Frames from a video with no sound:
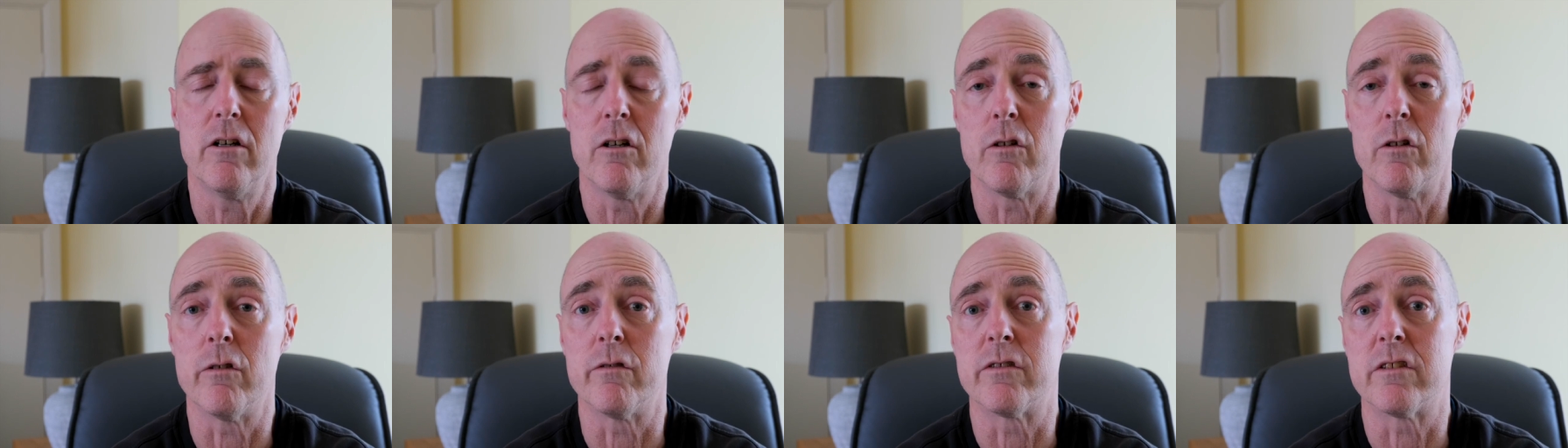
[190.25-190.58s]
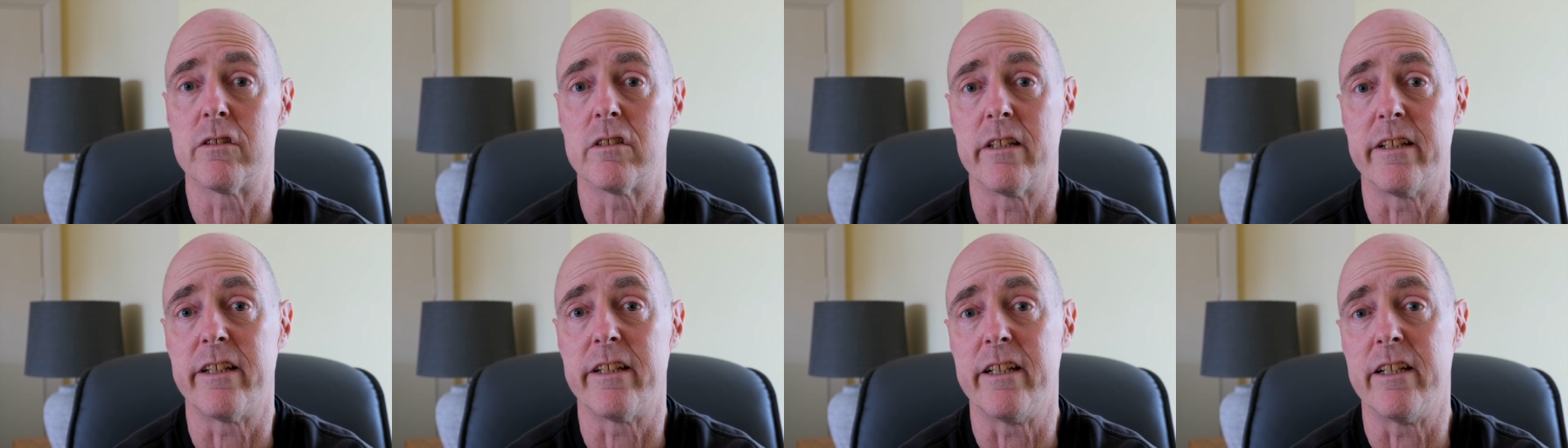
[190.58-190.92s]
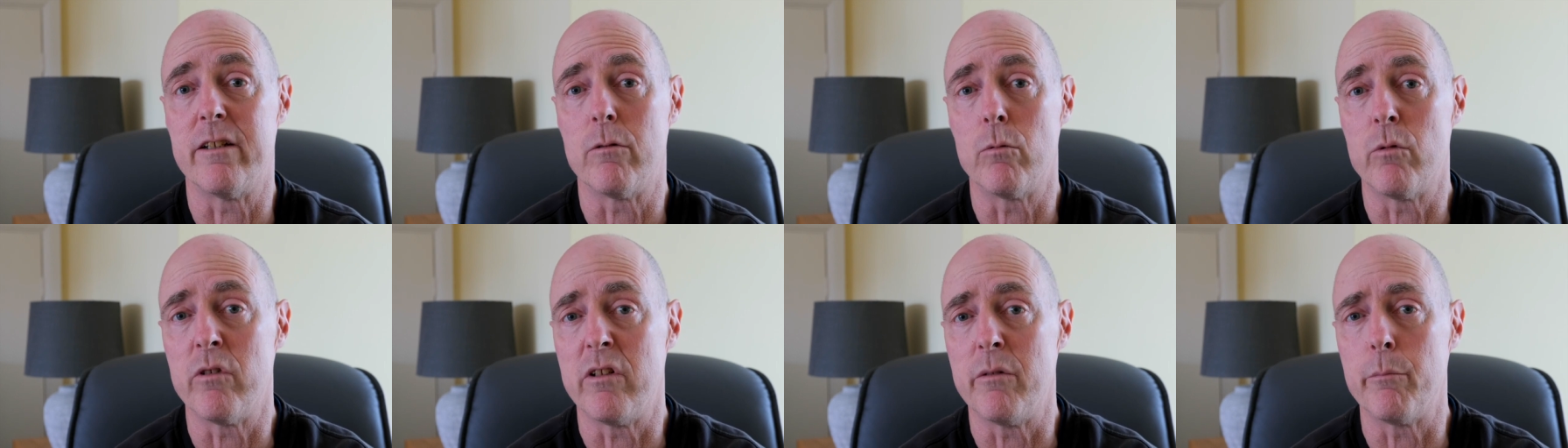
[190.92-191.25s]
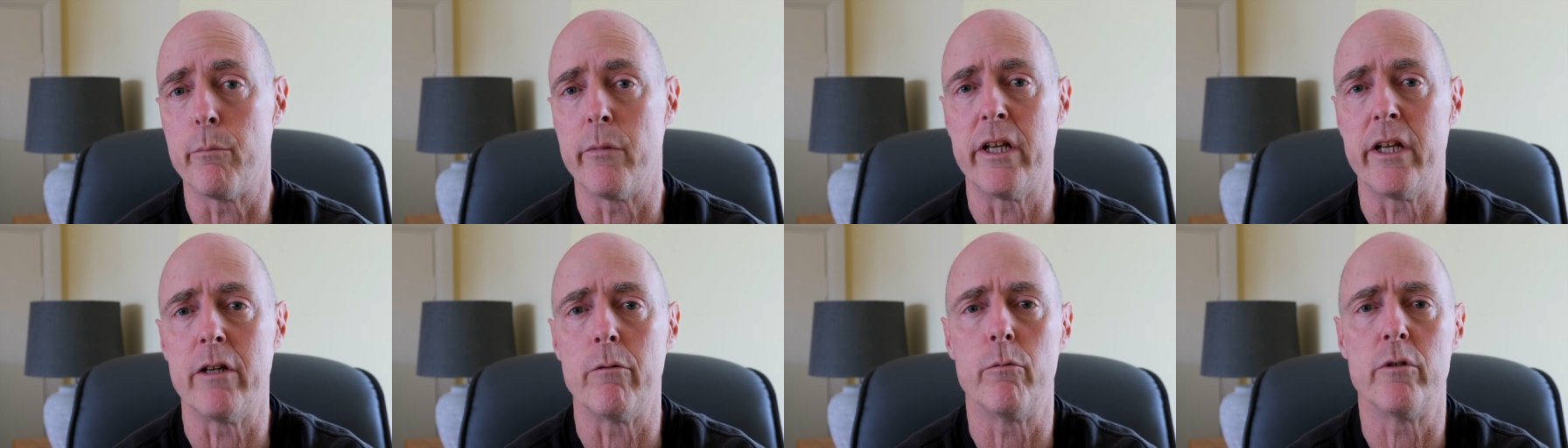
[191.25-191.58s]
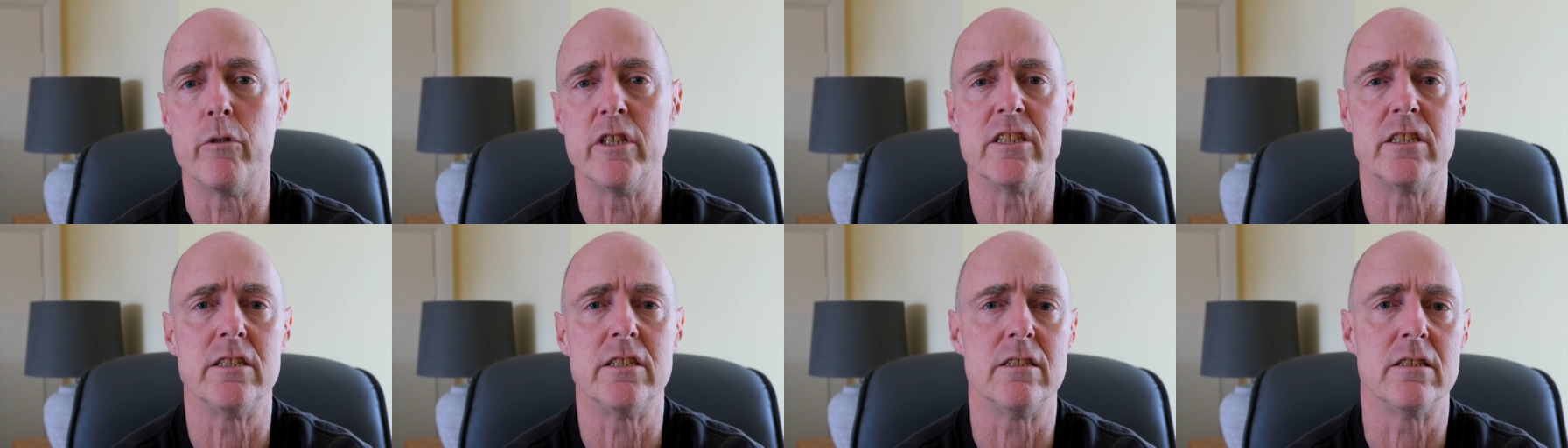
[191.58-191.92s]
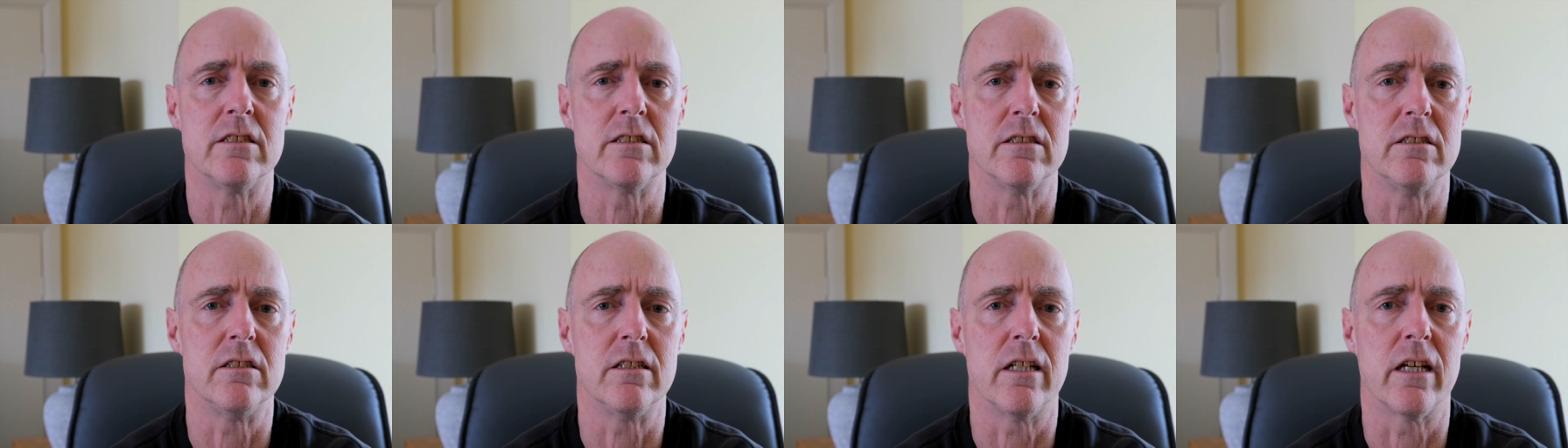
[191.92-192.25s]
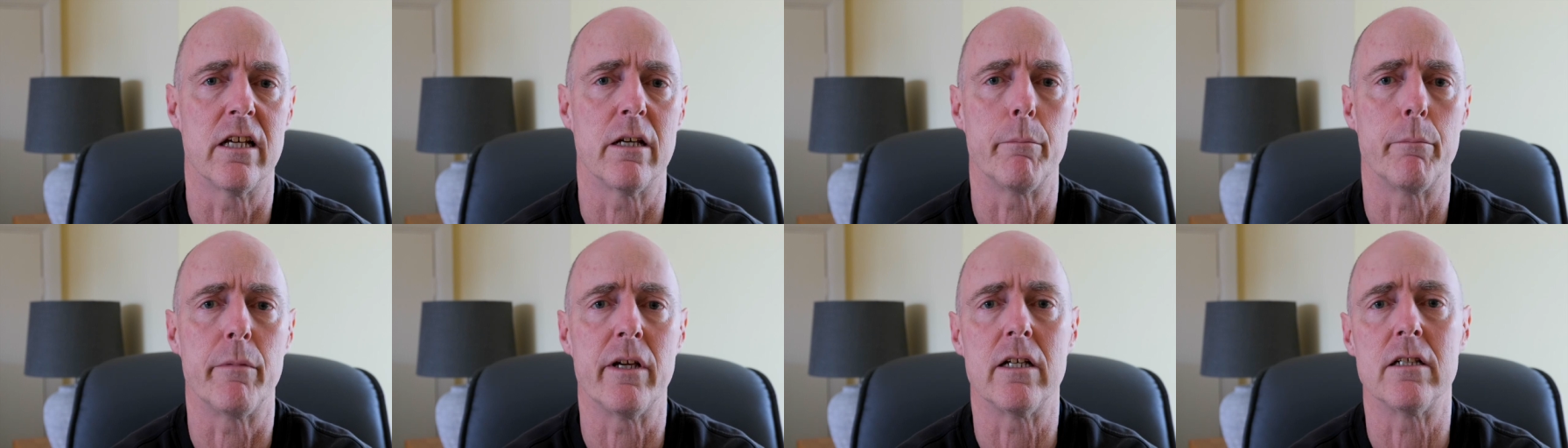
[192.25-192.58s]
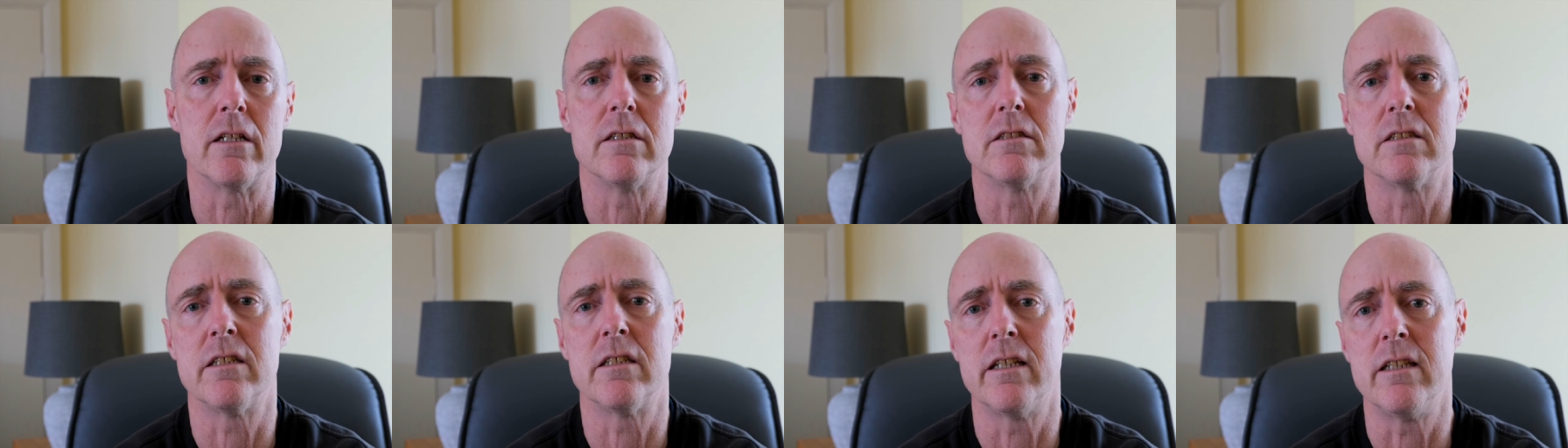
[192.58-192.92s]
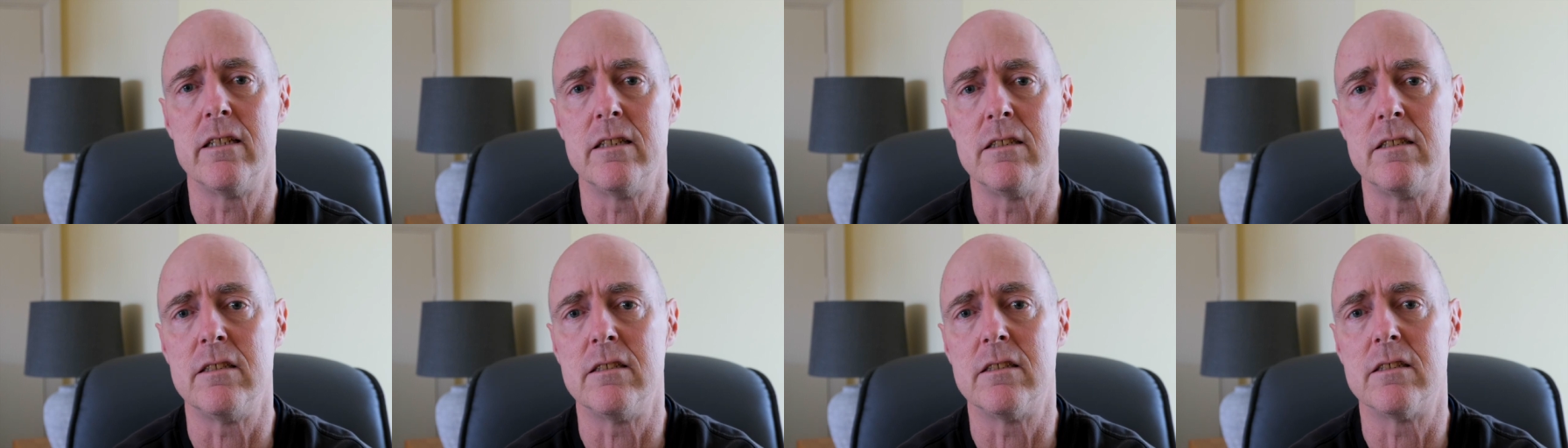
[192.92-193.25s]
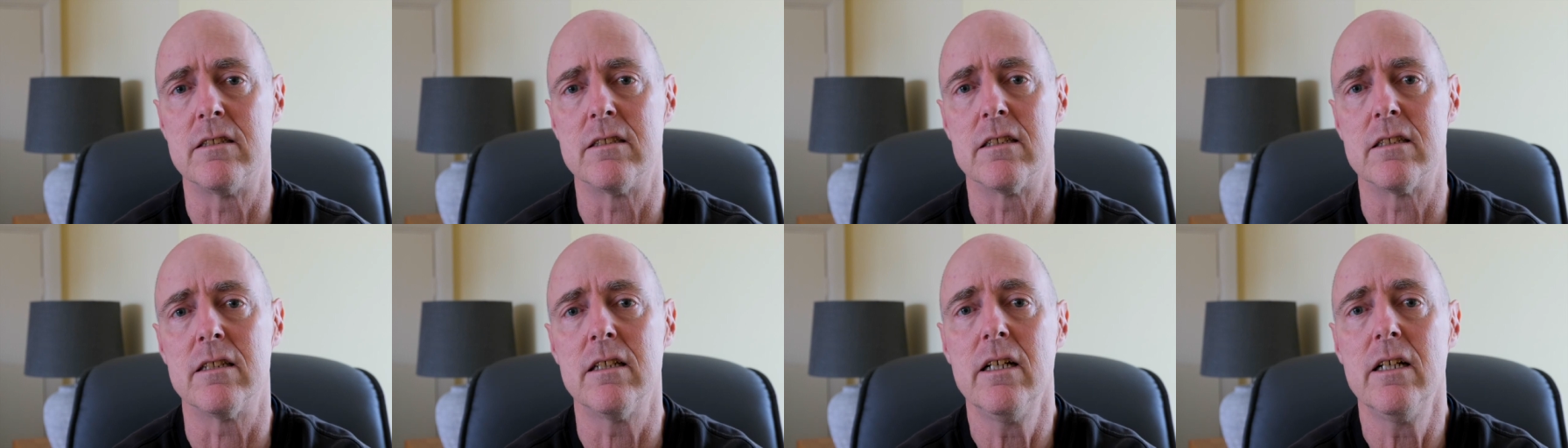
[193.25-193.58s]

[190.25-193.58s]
Obviously, it wouldn't be Rishi Sunak, because he's